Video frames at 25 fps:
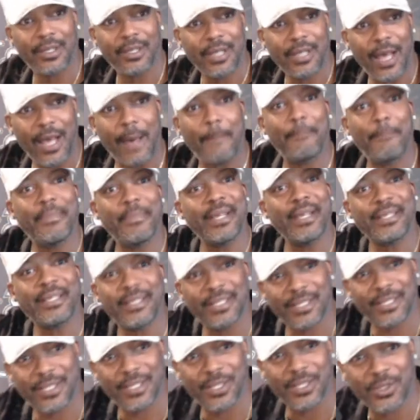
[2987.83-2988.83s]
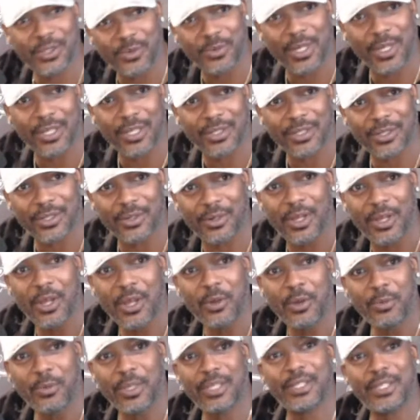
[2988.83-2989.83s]
I miss the situation. Or
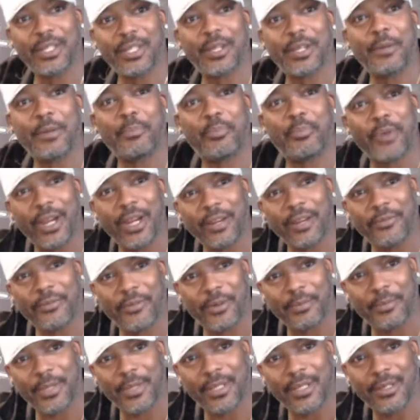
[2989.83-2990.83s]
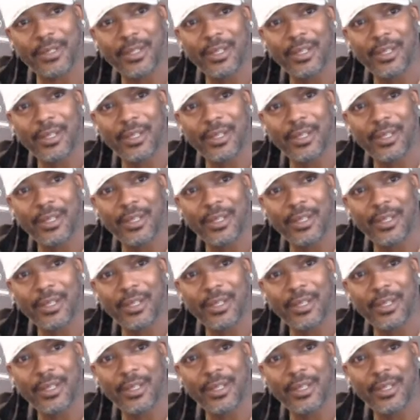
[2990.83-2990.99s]
we took a break from it.